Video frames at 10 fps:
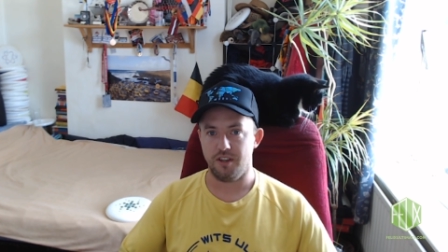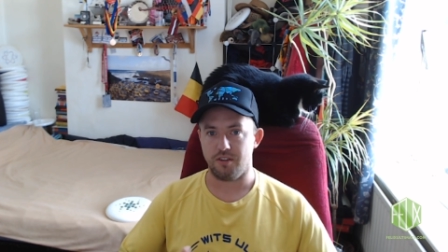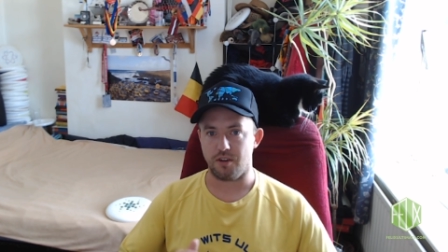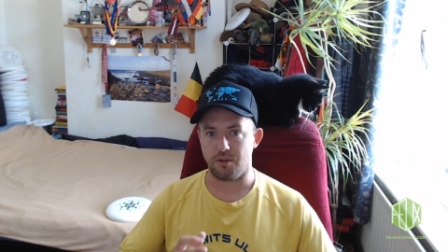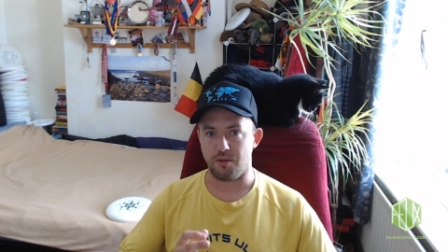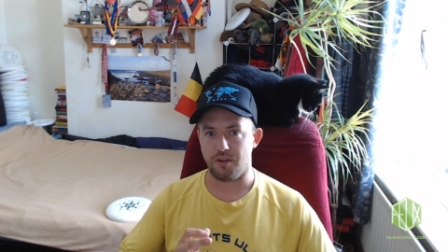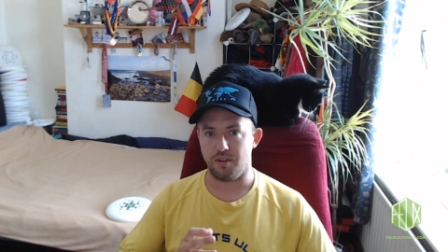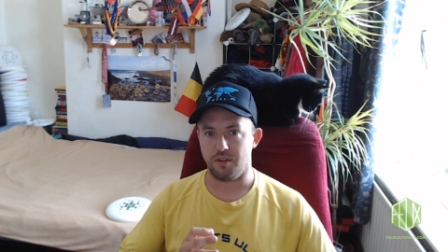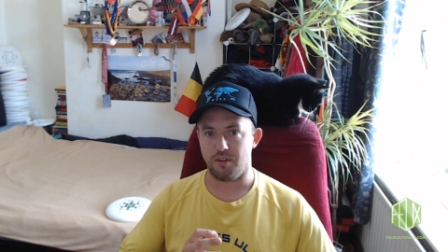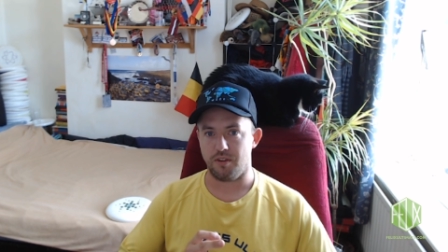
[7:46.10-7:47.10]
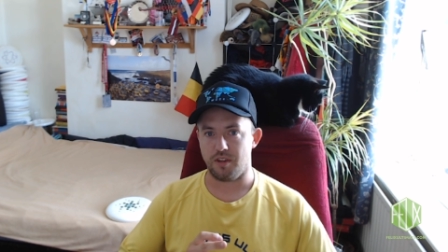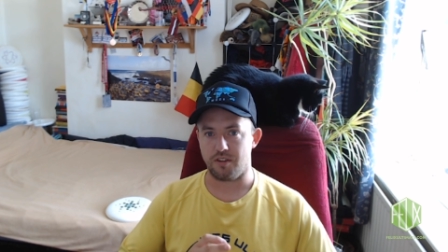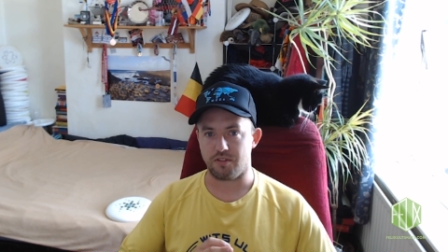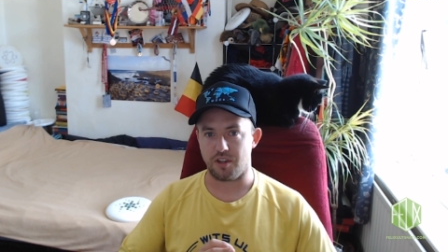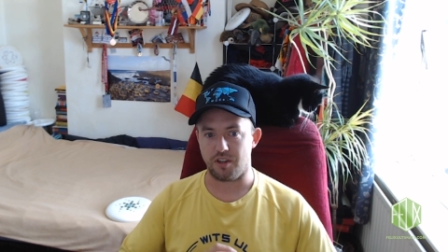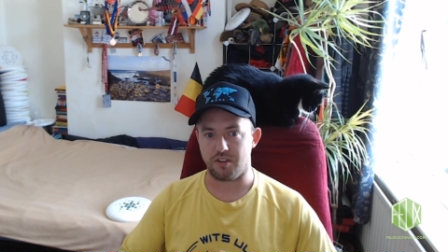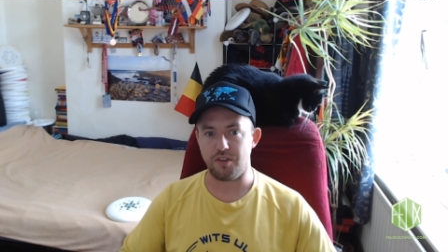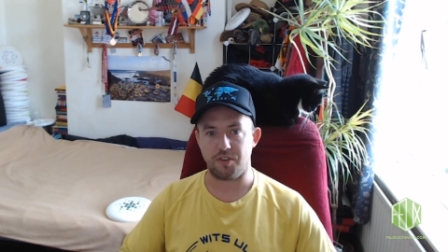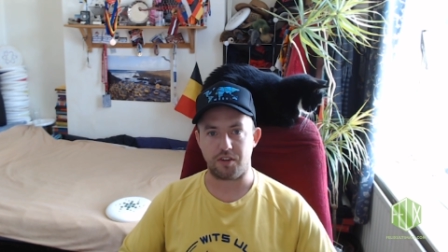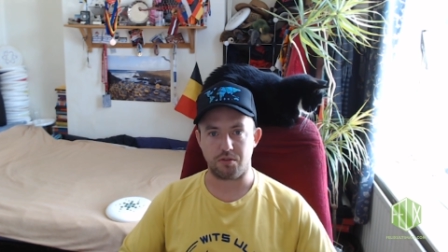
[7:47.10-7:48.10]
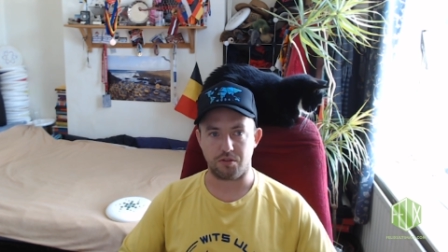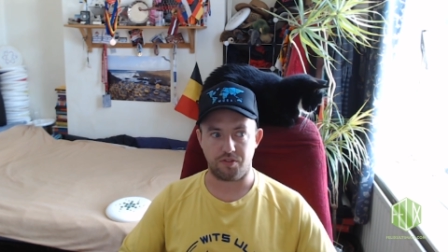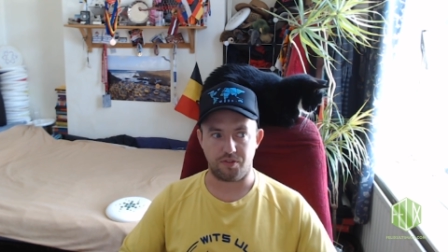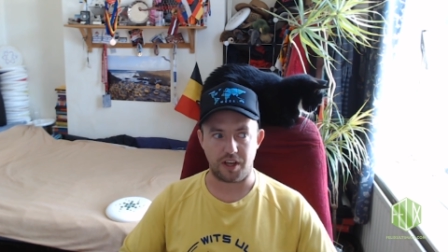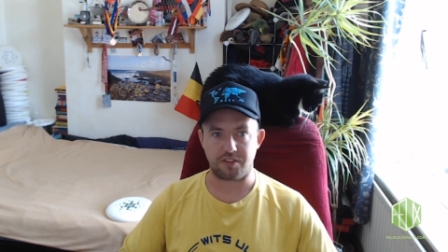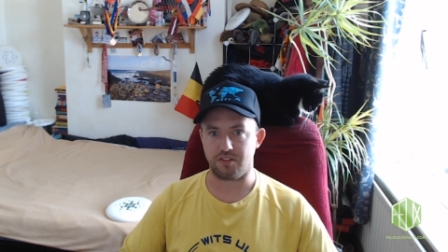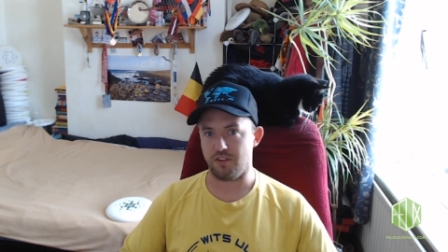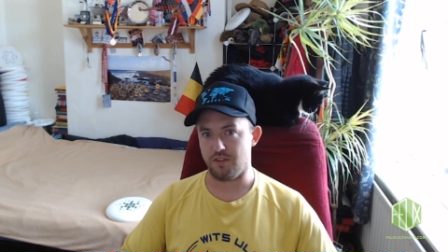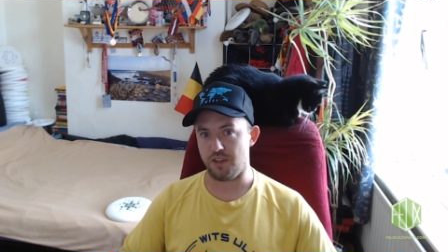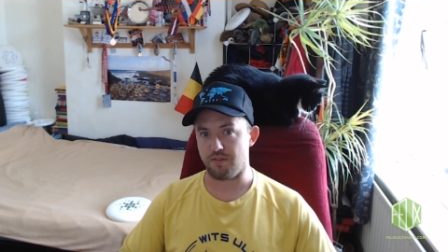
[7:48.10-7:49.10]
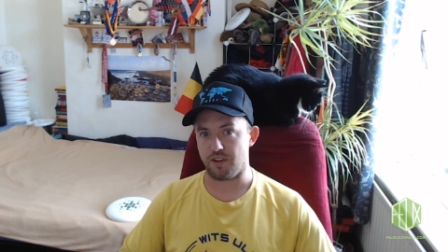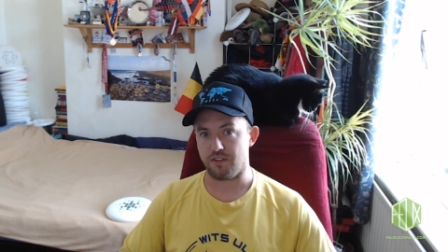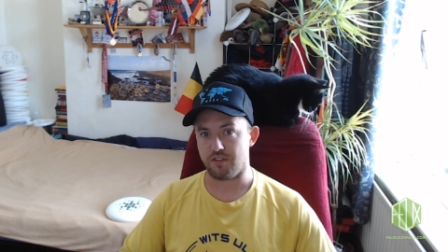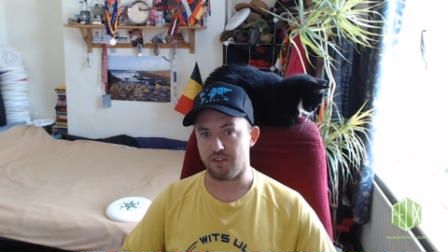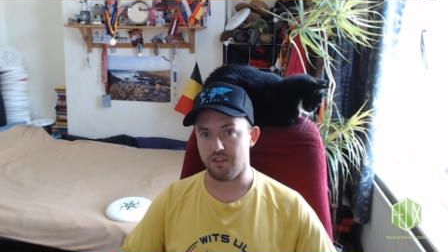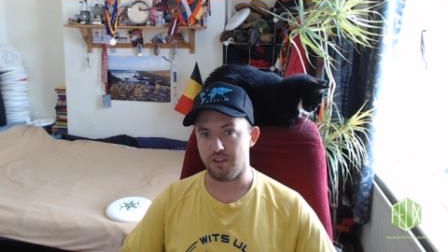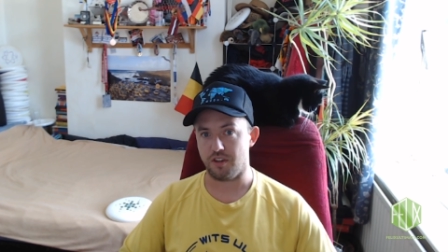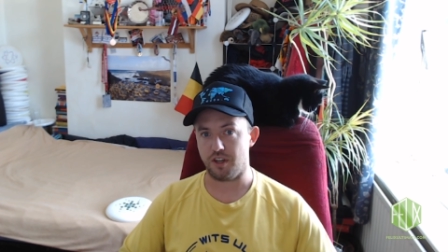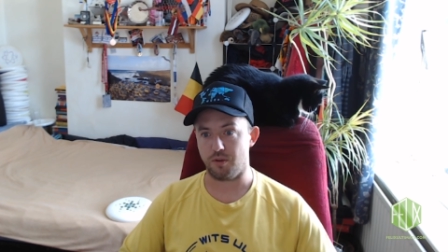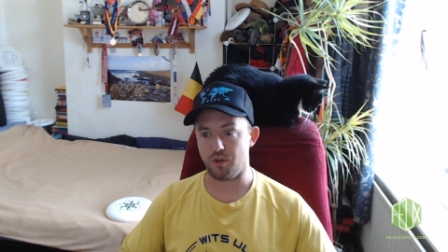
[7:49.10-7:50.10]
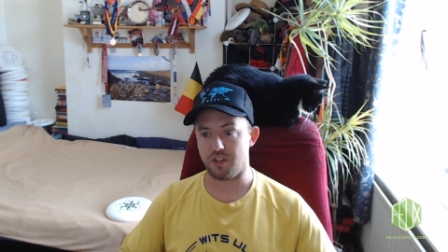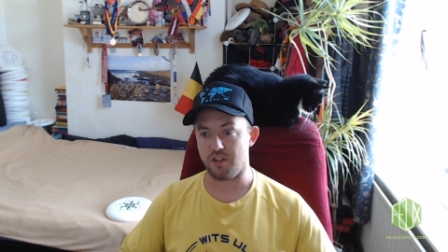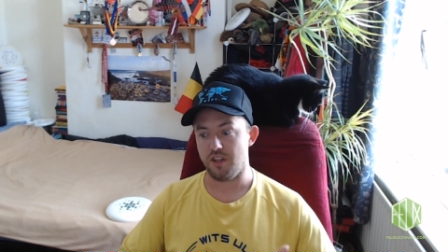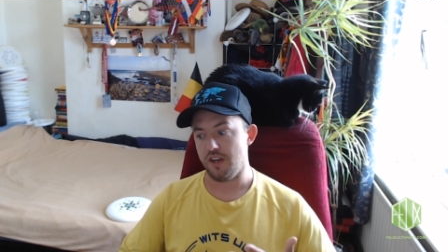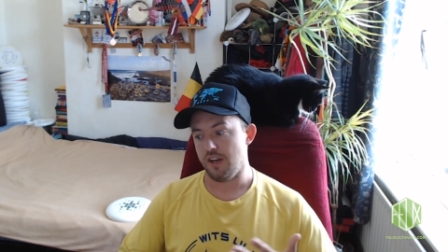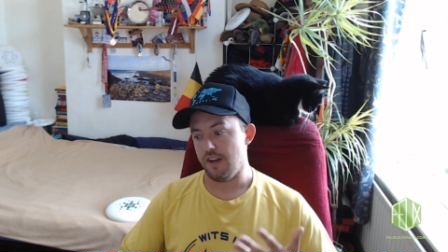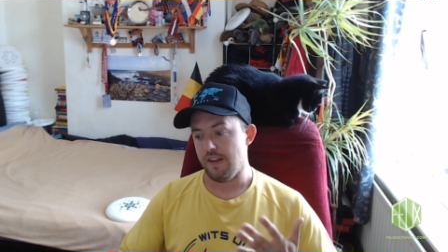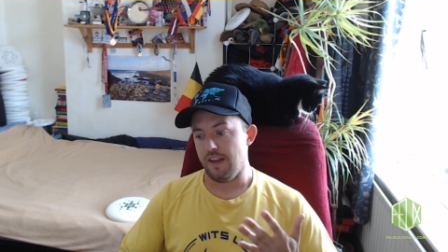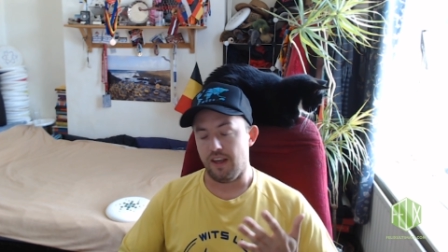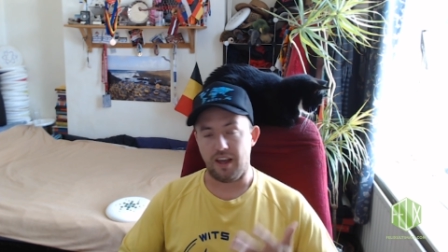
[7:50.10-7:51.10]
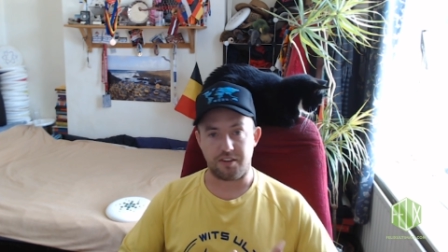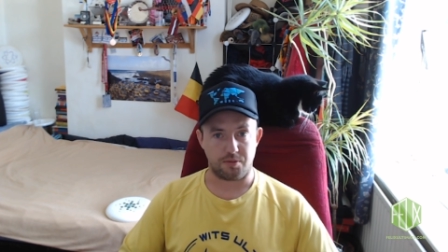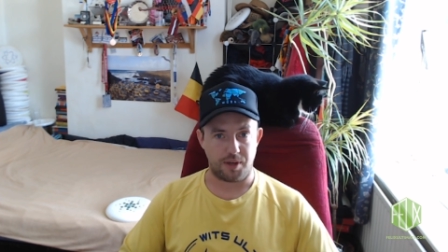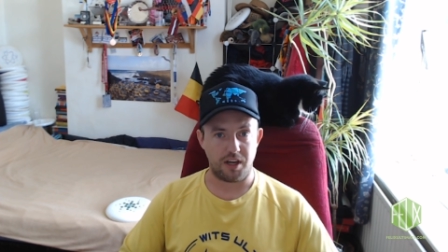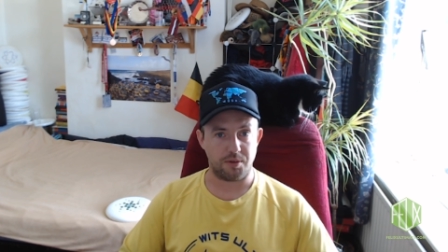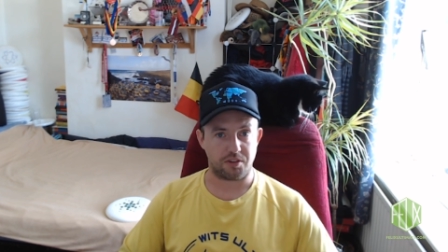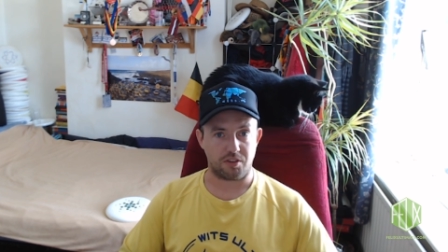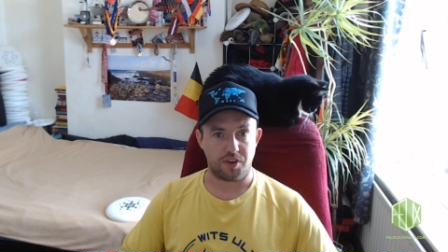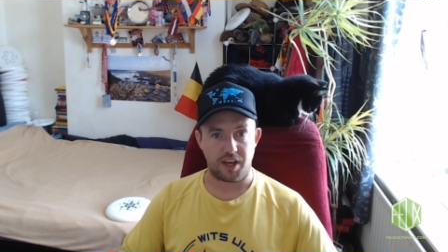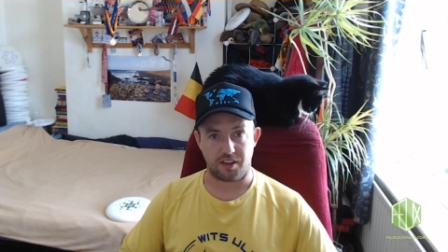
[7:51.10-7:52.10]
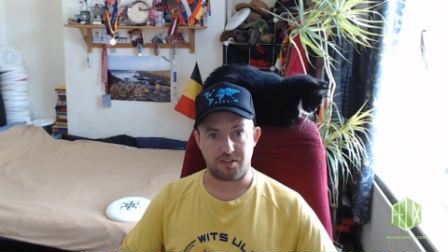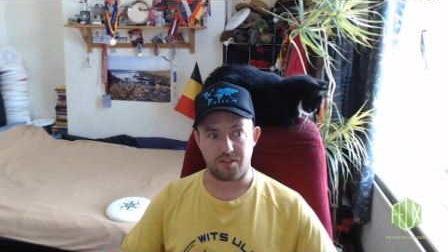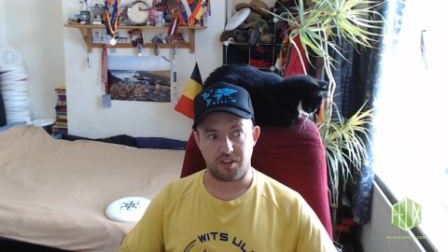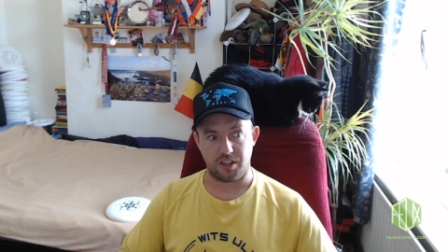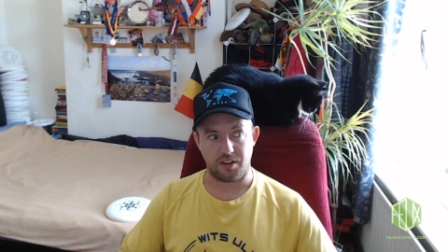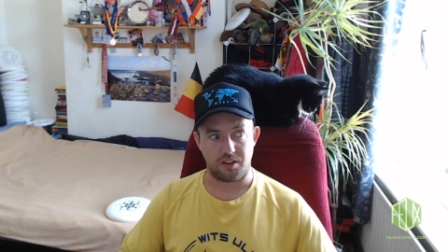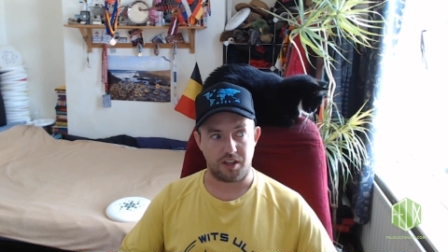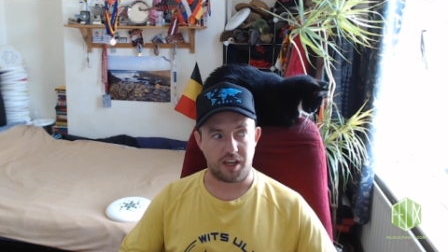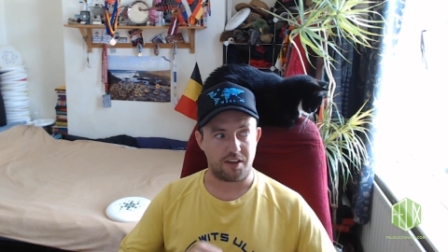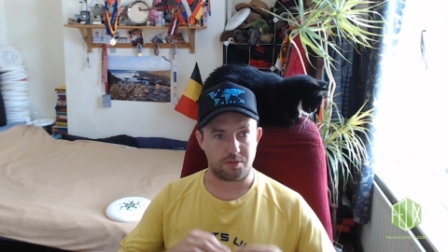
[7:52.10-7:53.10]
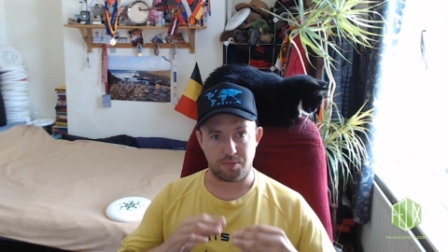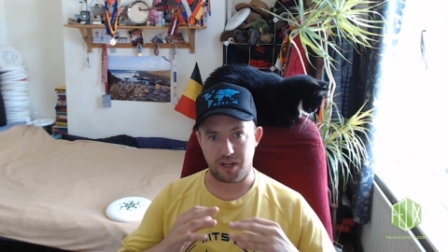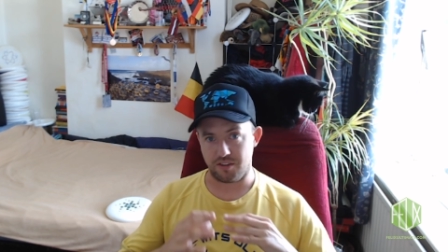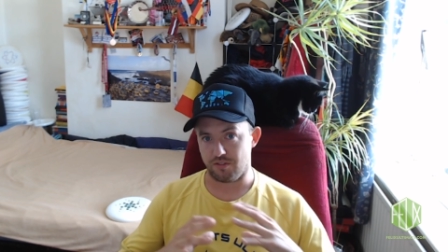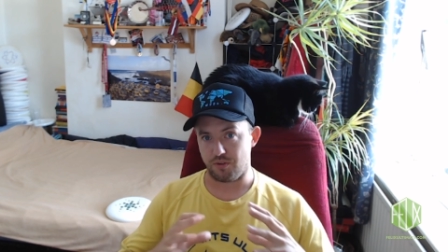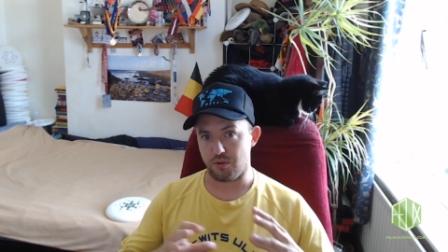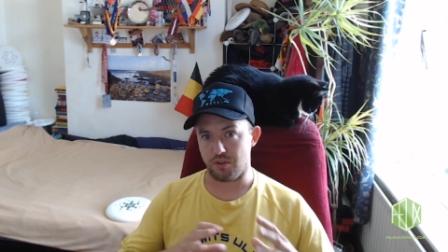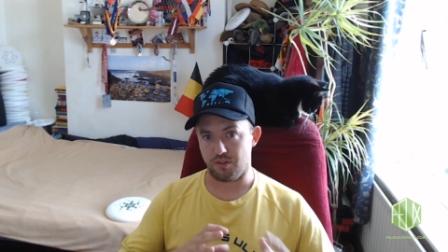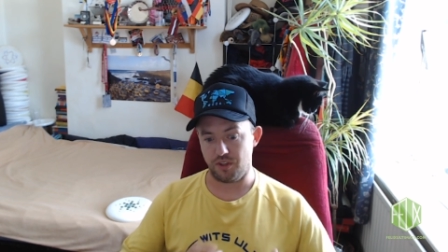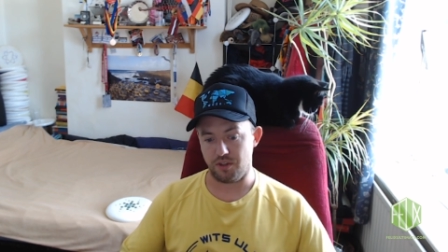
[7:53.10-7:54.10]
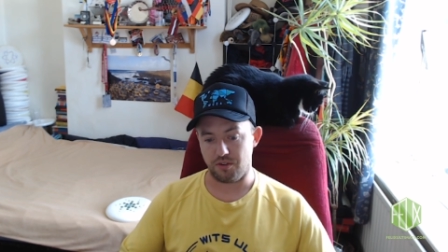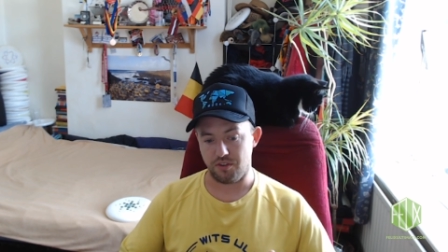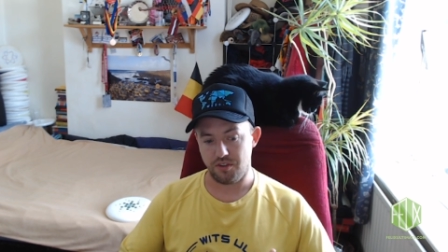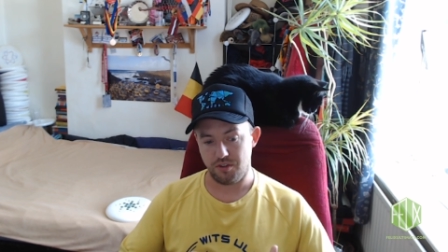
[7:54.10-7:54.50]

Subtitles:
So there's a defense called Felix Defence, all right, which has some elements of Hex in that it has a balanced view of the field,